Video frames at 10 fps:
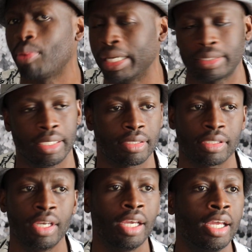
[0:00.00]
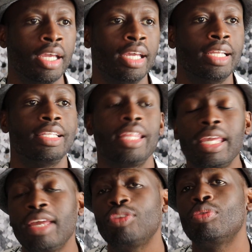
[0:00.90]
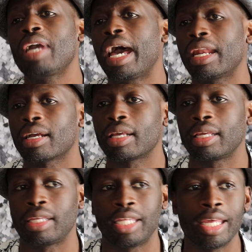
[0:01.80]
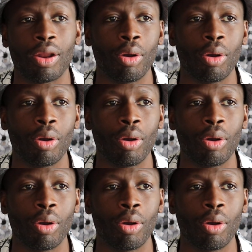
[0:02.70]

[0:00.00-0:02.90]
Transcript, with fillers: process. Then you got to get